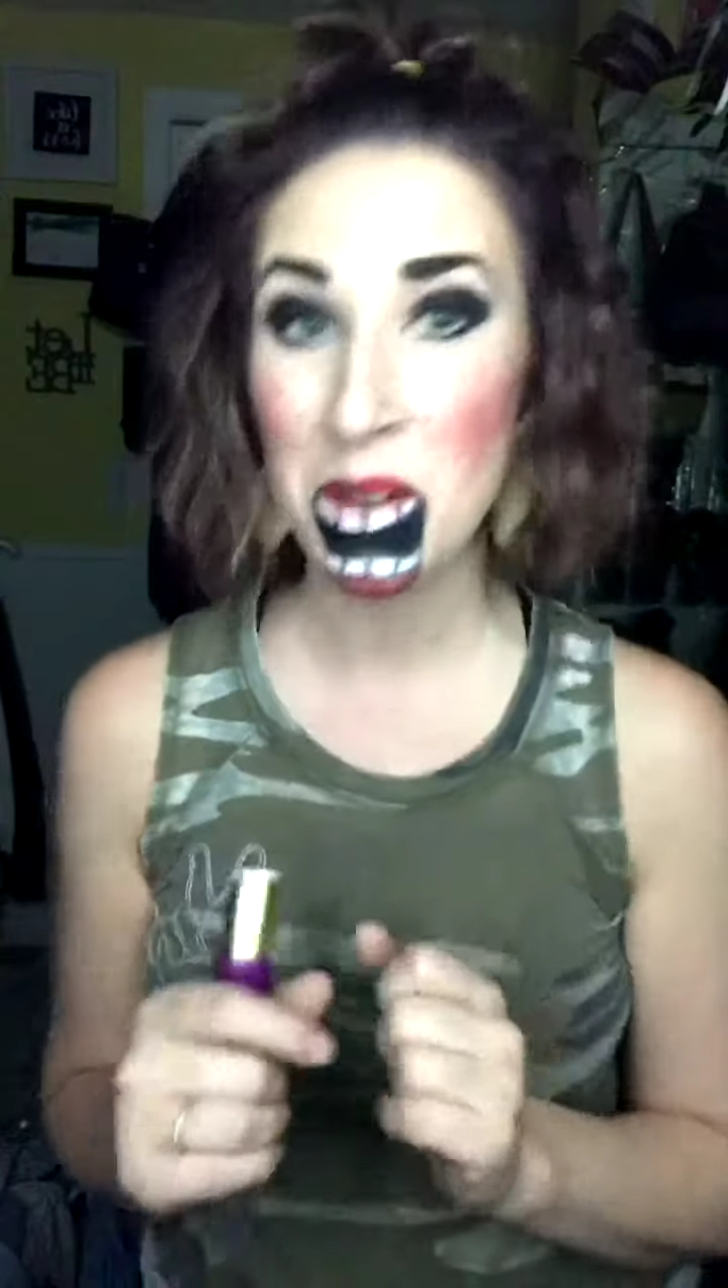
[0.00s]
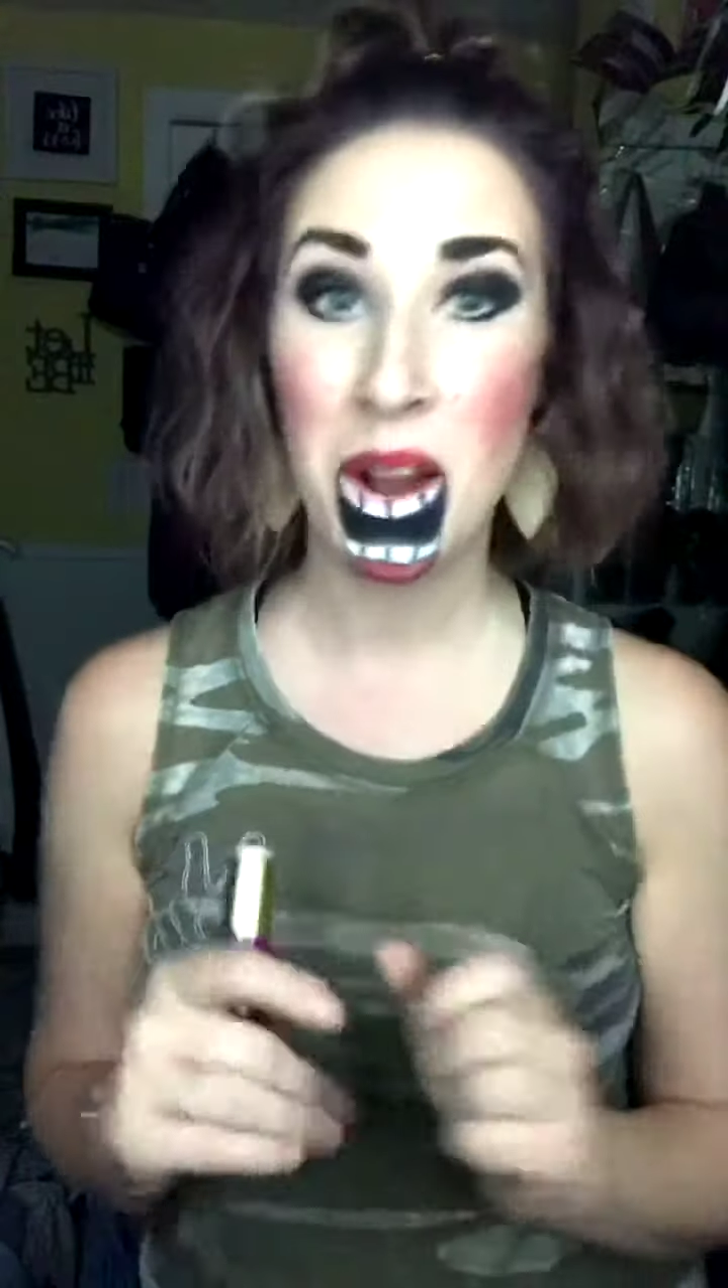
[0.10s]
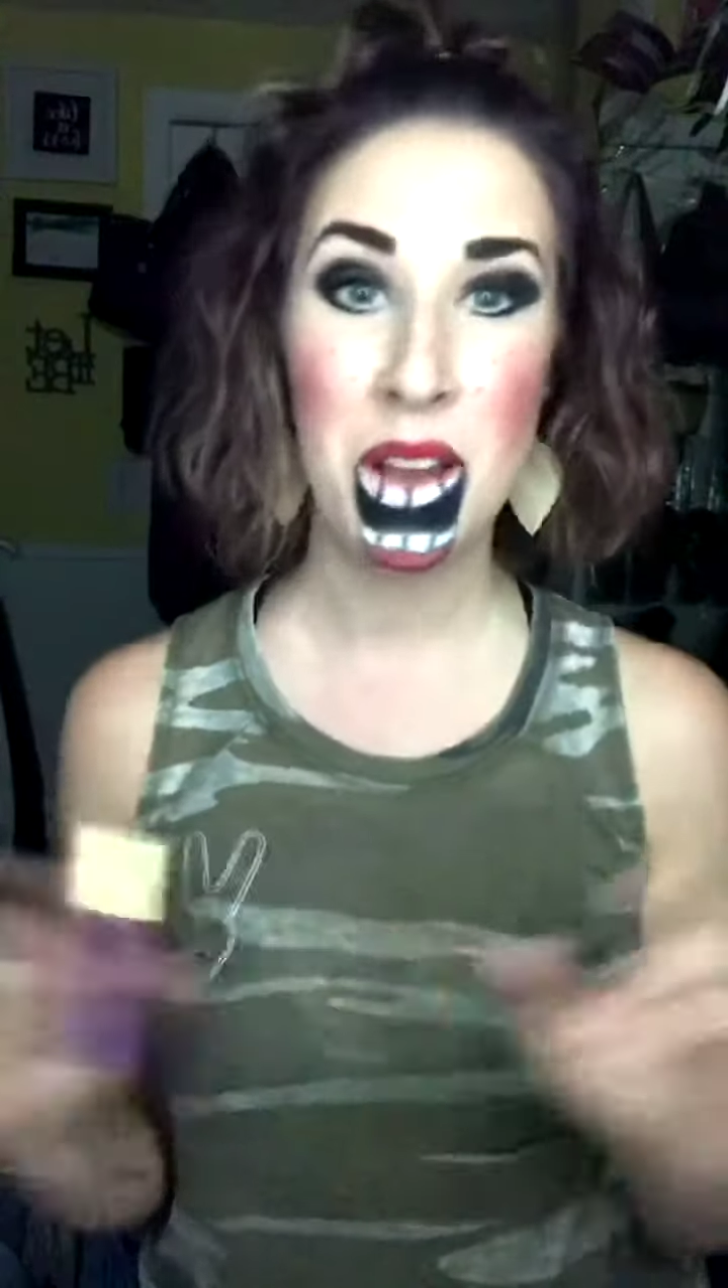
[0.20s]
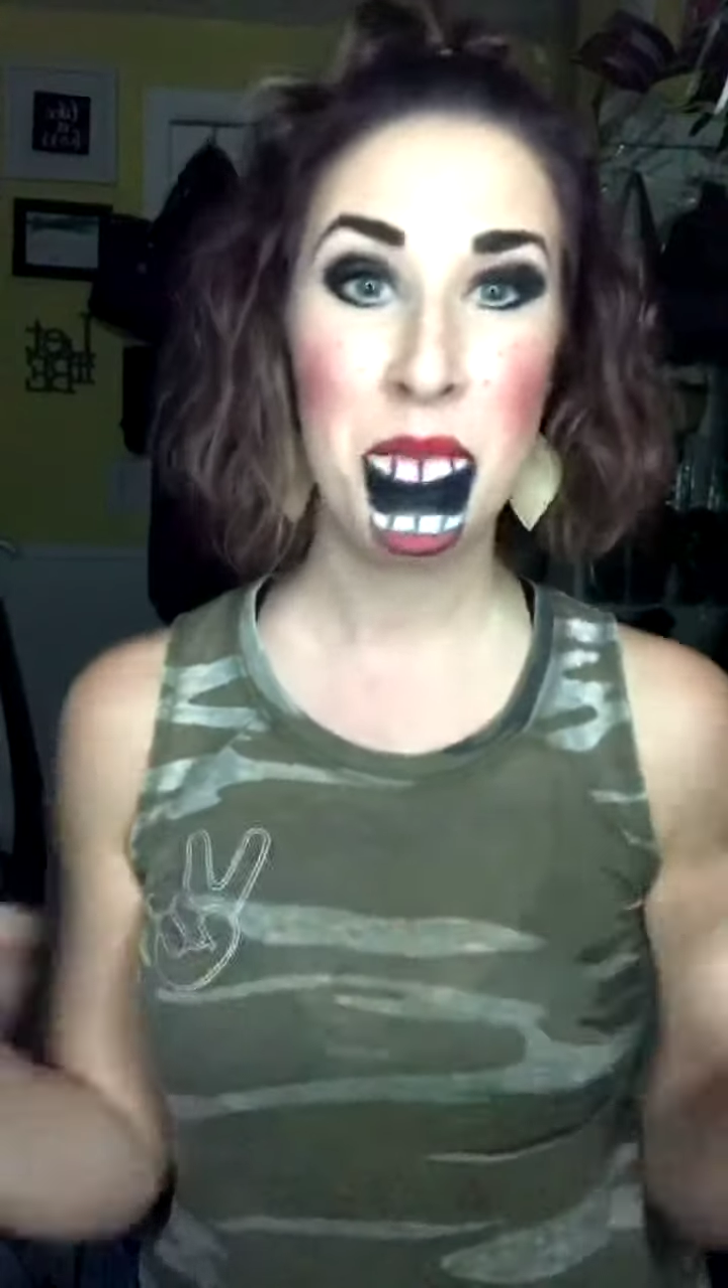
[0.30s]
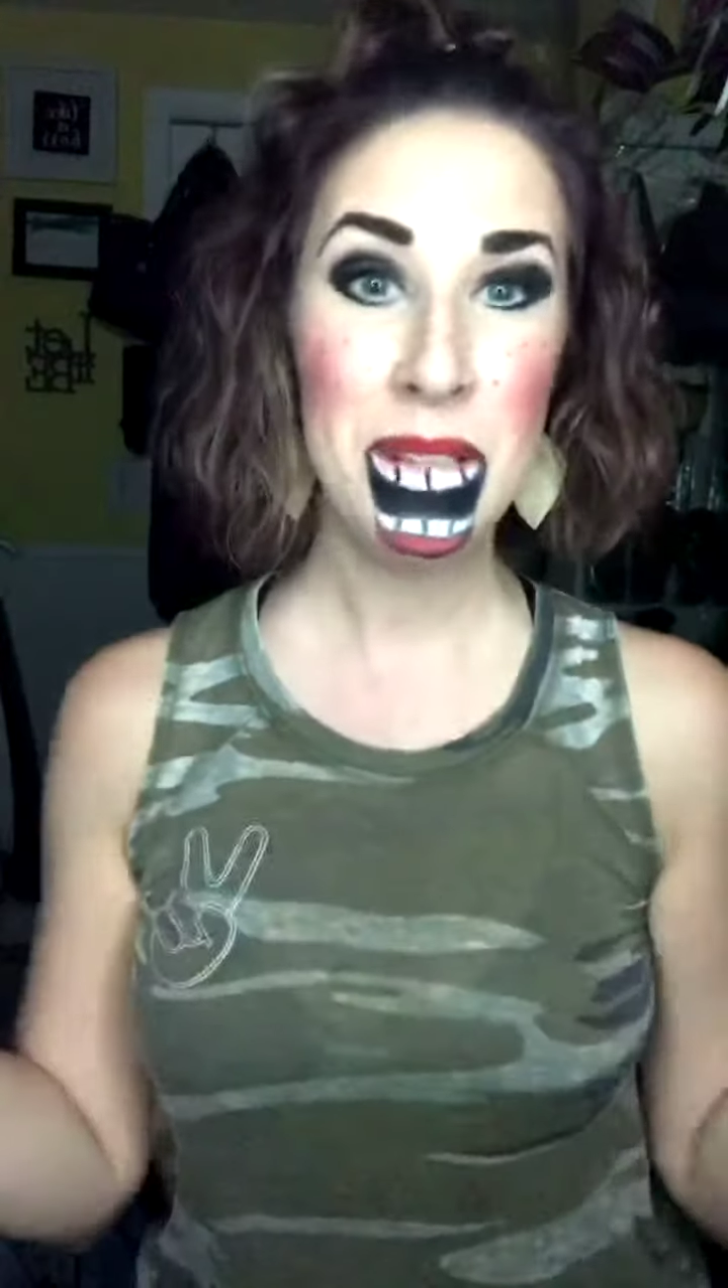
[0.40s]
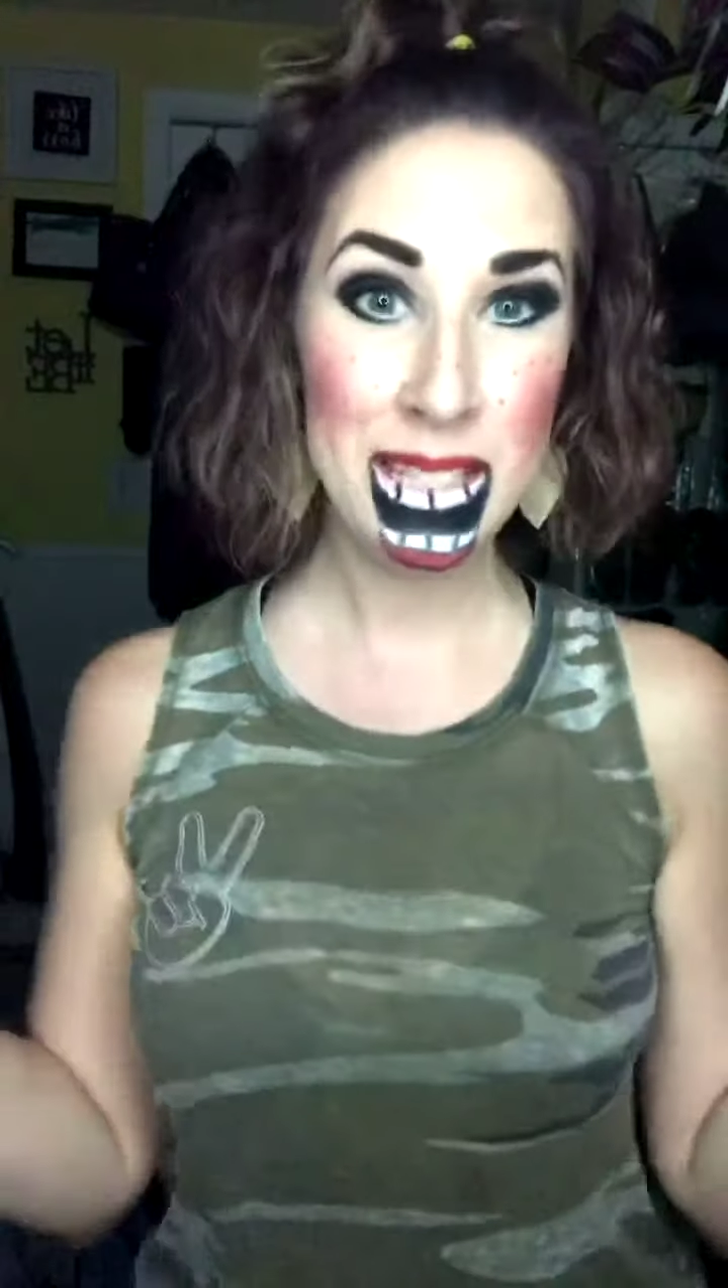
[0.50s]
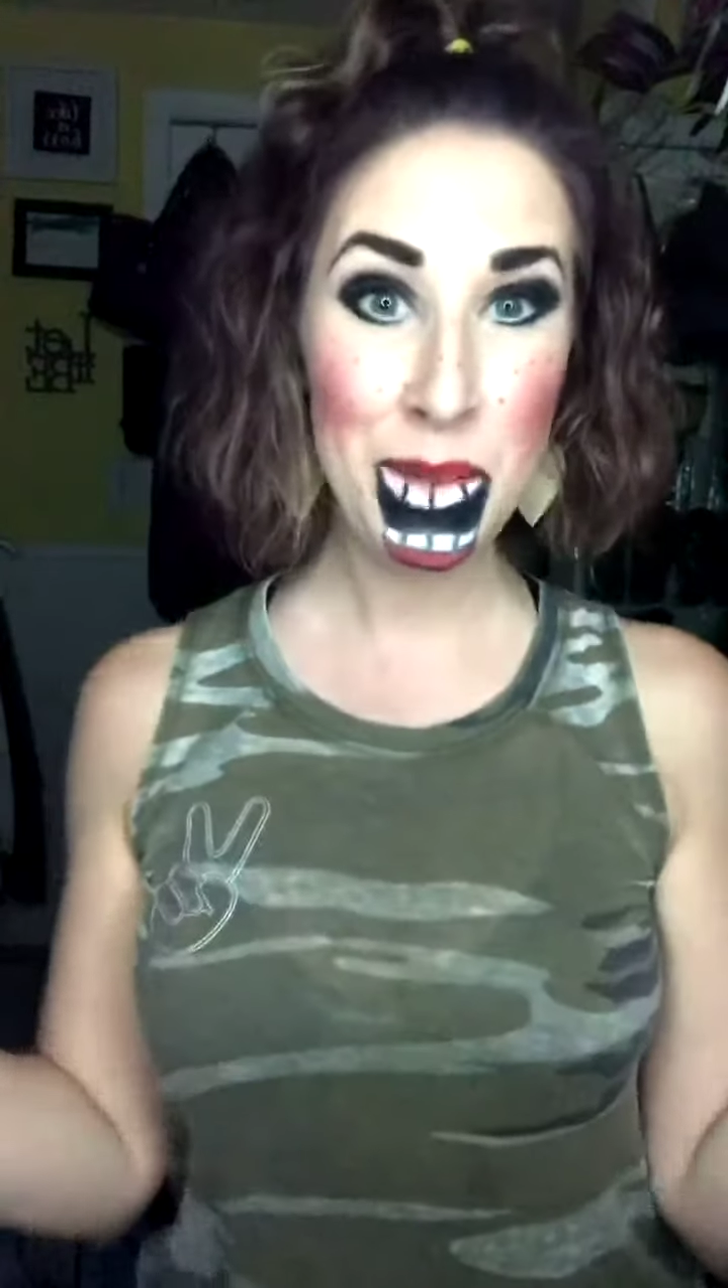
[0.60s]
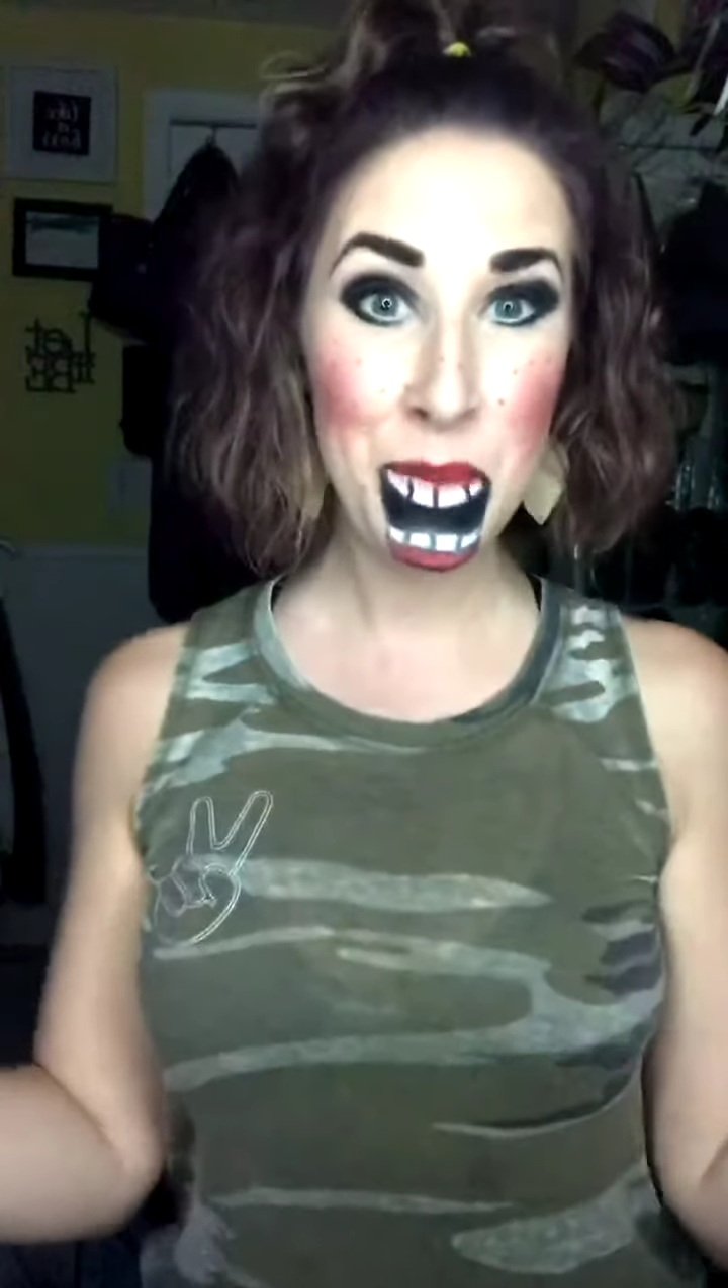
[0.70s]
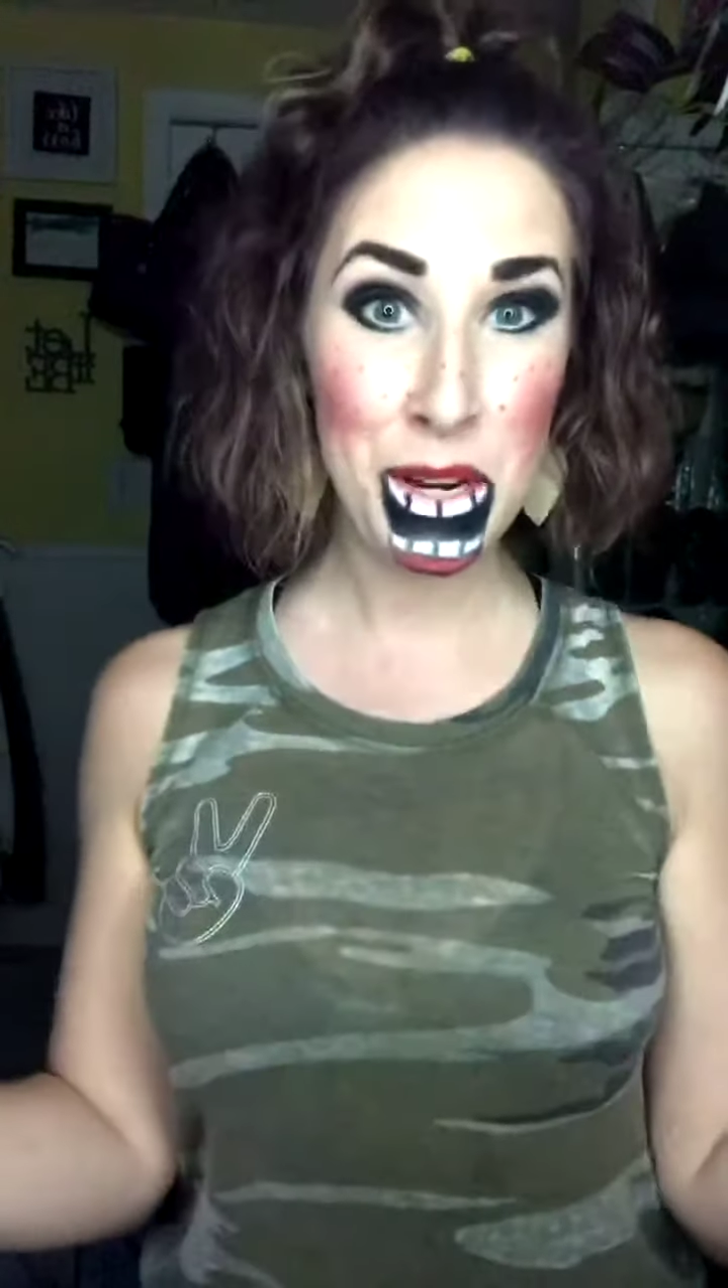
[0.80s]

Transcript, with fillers: So I always take